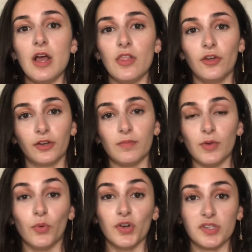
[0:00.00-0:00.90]
there can be
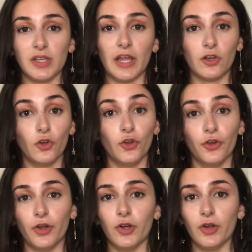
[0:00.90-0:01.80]
words like le
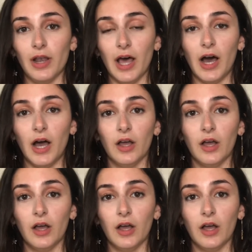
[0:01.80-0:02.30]
or la